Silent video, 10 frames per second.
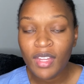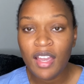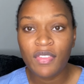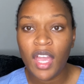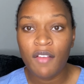
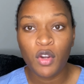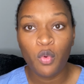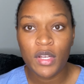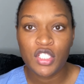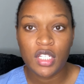if they have a
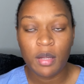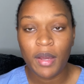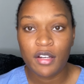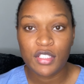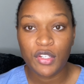question
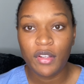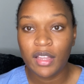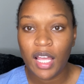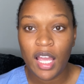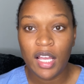about a certain
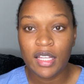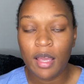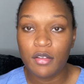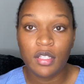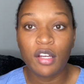thing
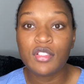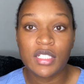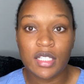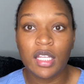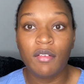they they'll
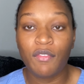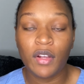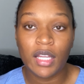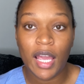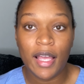just leave it for
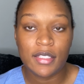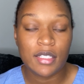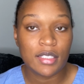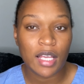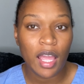last to
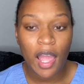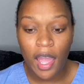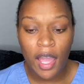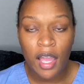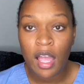say
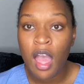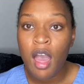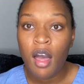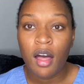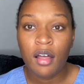hey
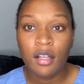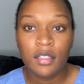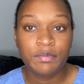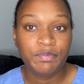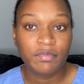
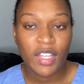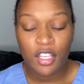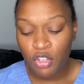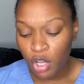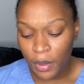um, can
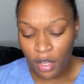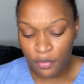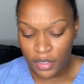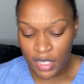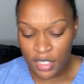you go back
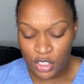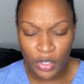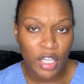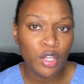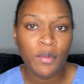over this or
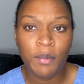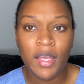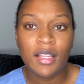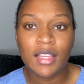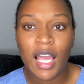can you
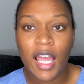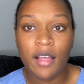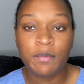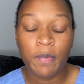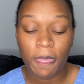repeat that
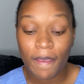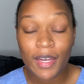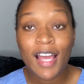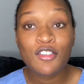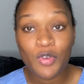and
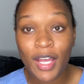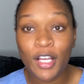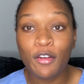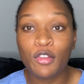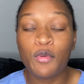i try to
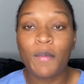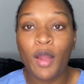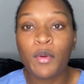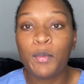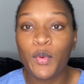go through my
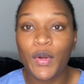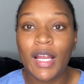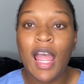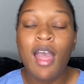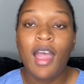report
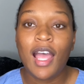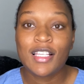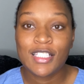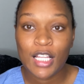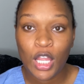as
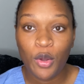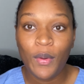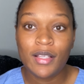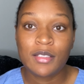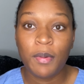slow
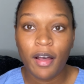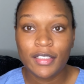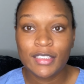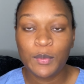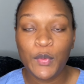as
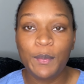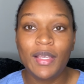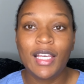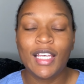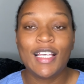possible
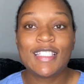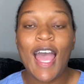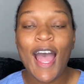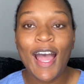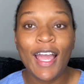because
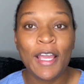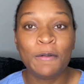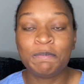i